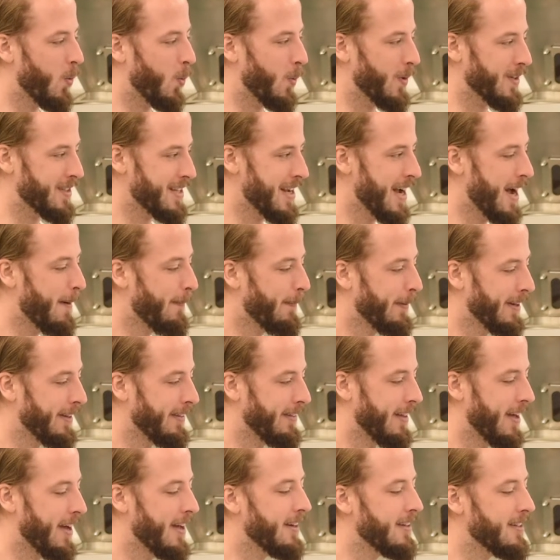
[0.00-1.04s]
what's happening
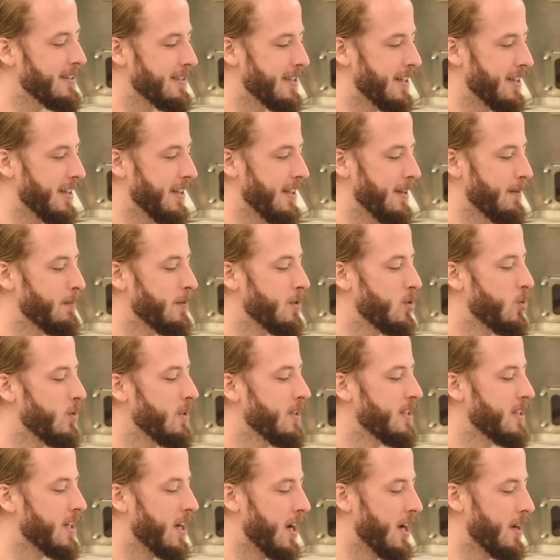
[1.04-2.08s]
then is that the
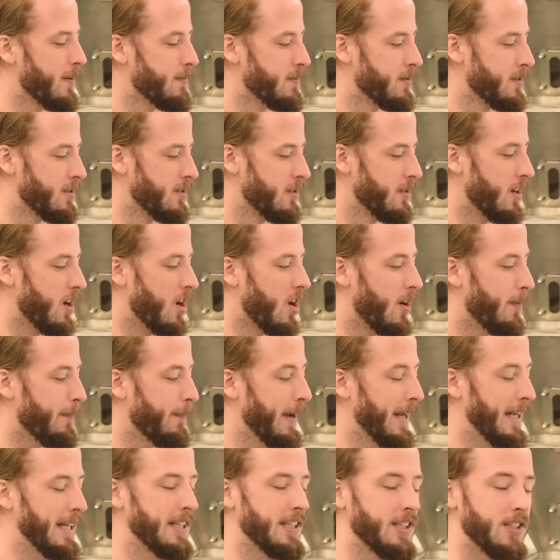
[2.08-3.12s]
in-between times are
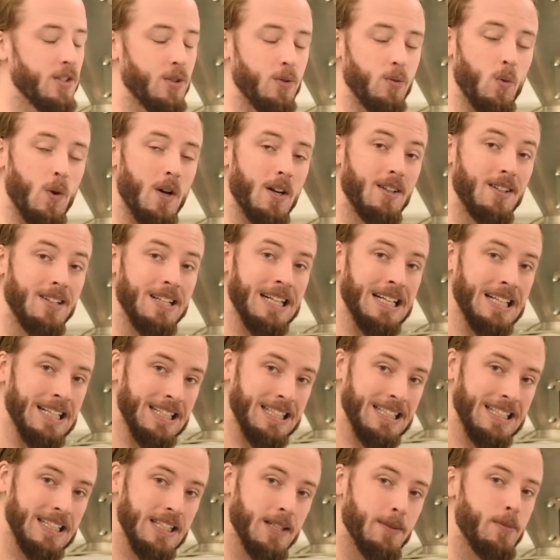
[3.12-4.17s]
mainly to, one,
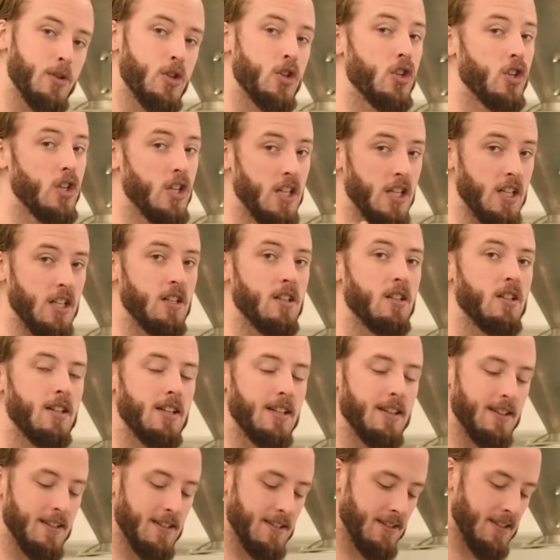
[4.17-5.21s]
clean the machine
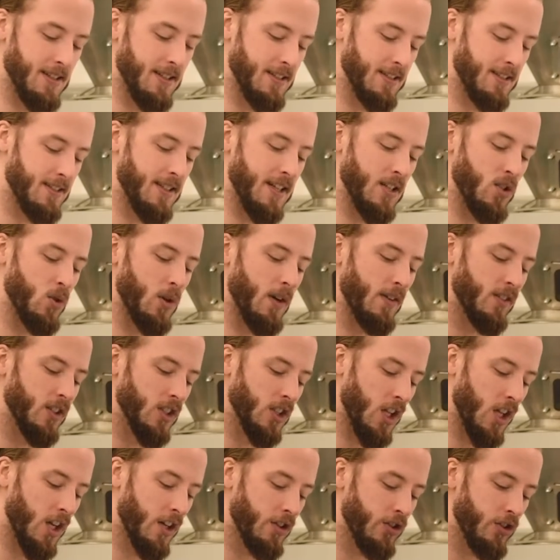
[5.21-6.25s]
in the sense that you have a
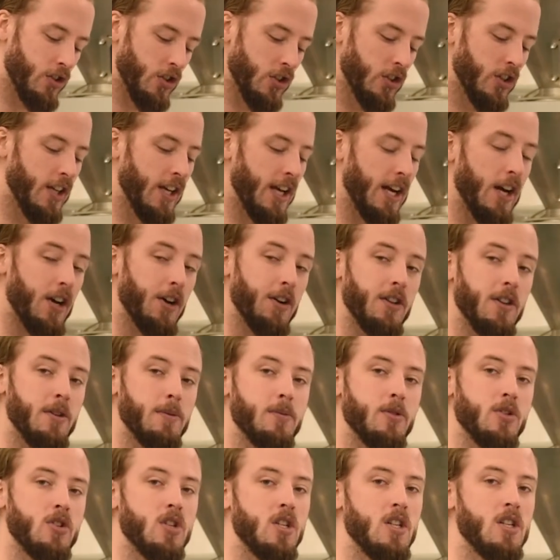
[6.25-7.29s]
lot of dirty air in the
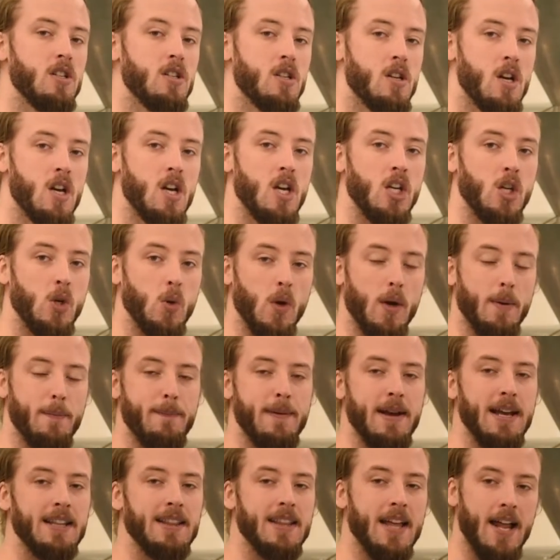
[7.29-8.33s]
machine. You want to
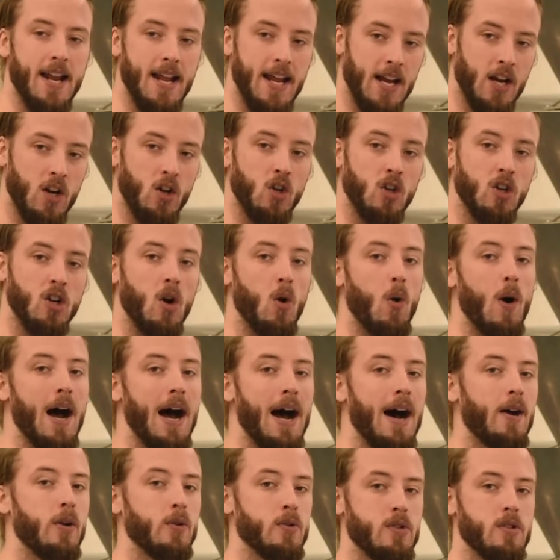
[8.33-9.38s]
make that air go
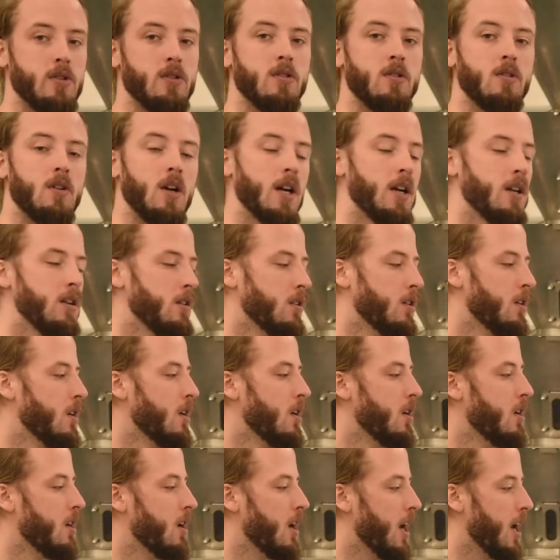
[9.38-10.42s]
out, right?
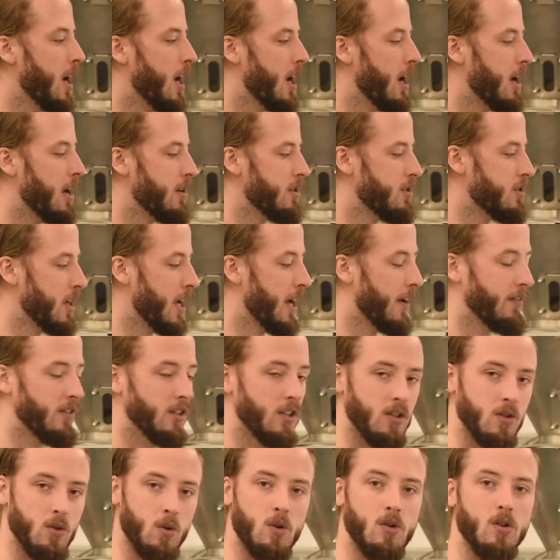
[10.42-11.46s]
So having
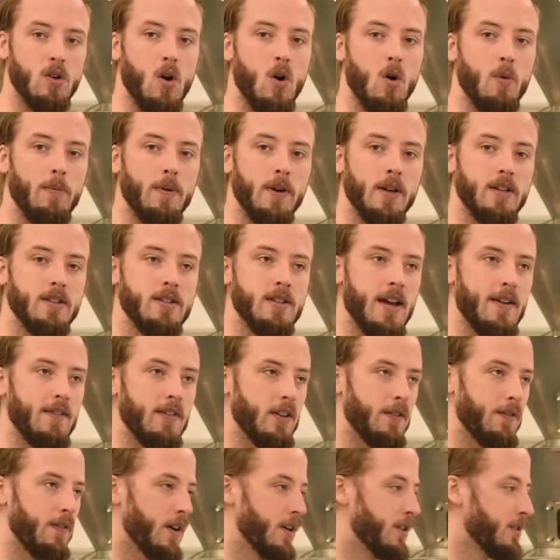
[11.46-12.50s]
the door open, having
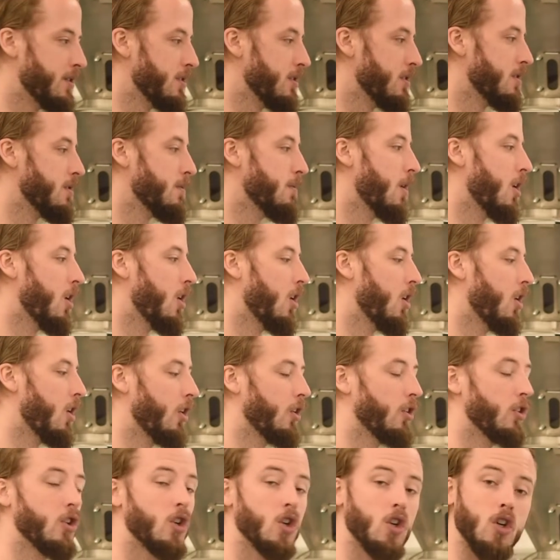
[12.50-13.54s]
the fire system
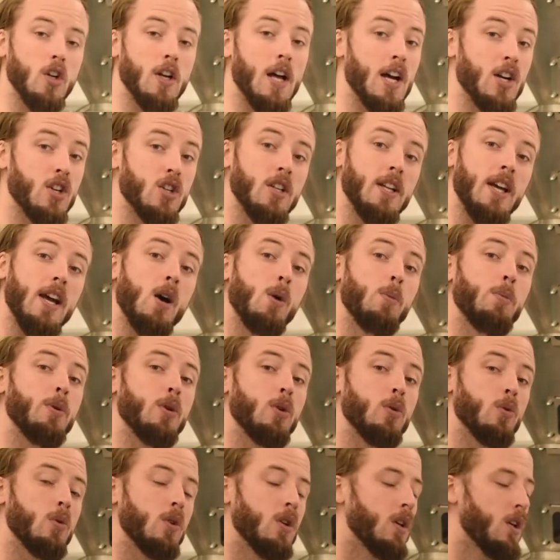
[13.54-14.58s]
on could actually help
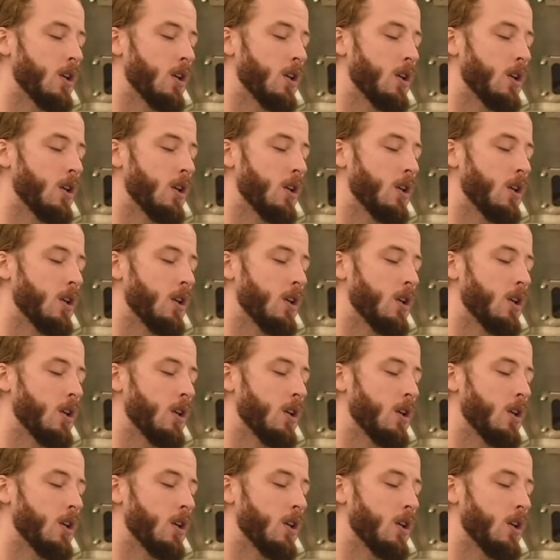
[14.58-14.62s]
you.